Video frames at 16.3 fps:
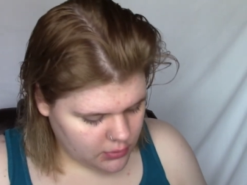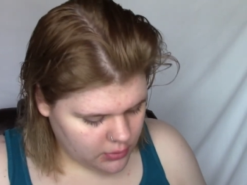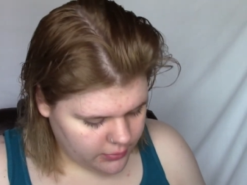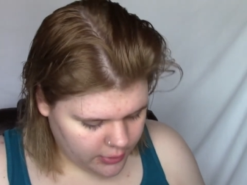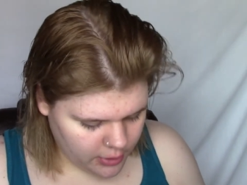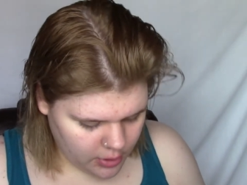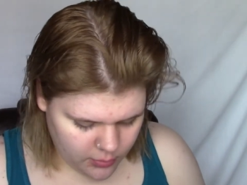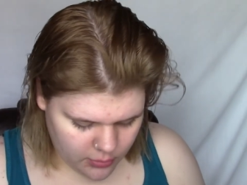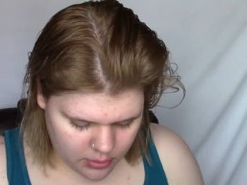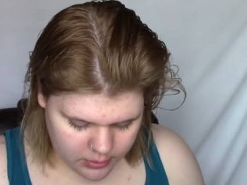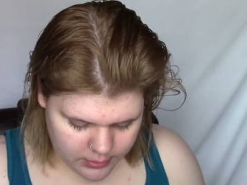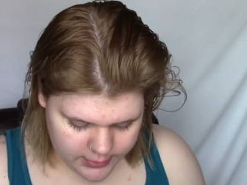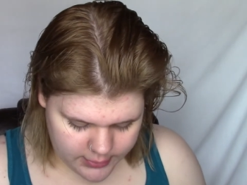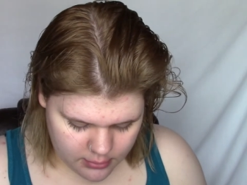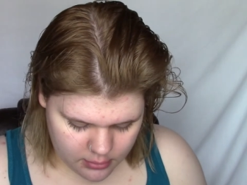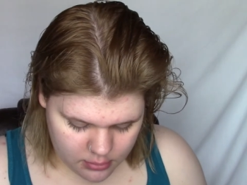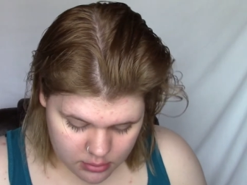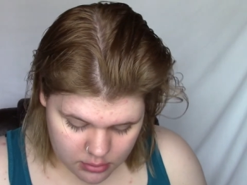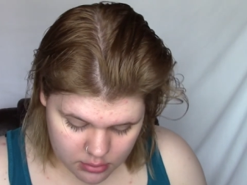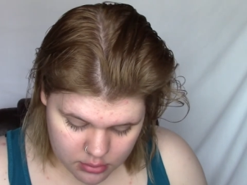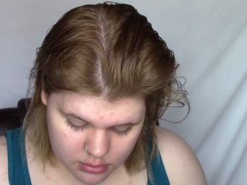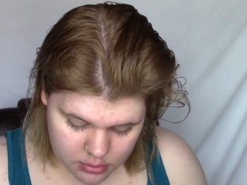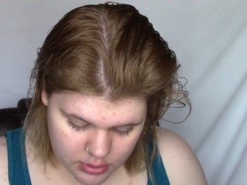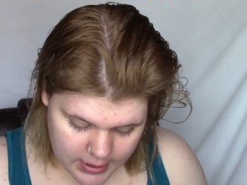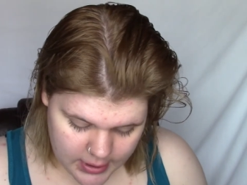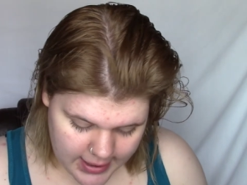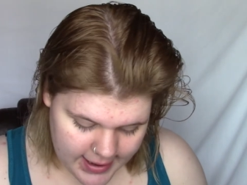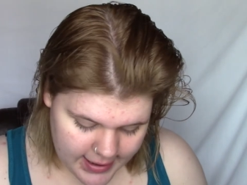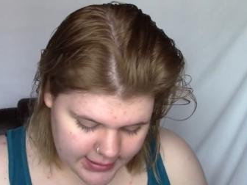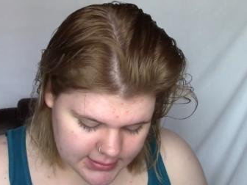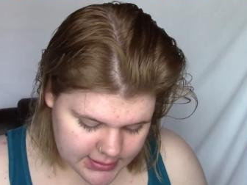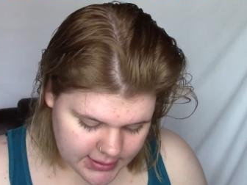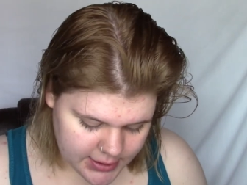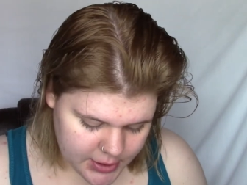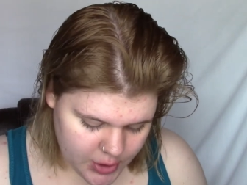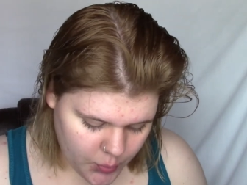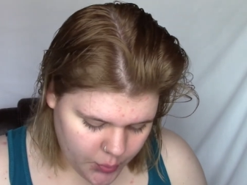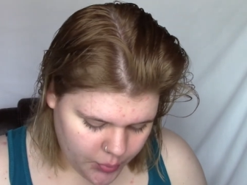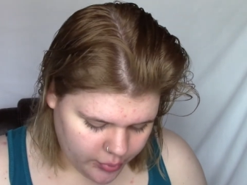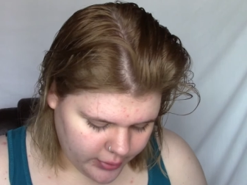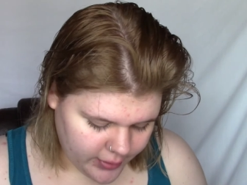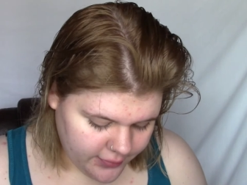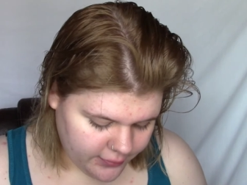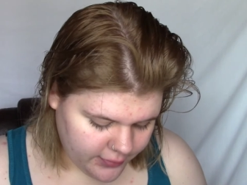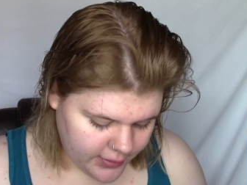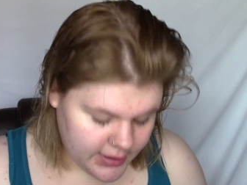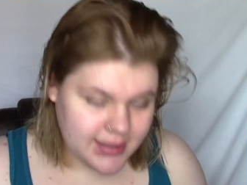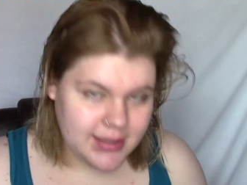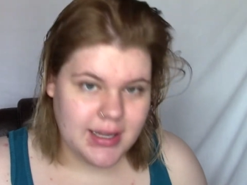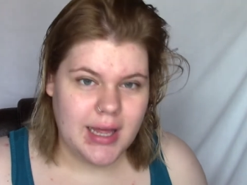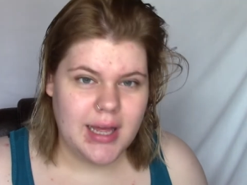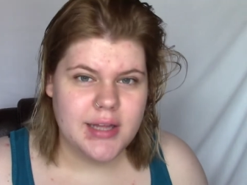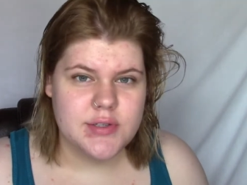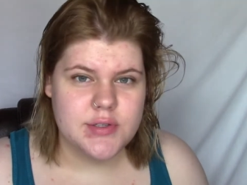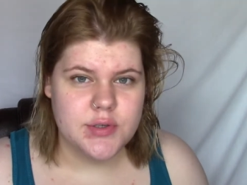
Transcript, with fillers: Oh, come on. It has like no perforated line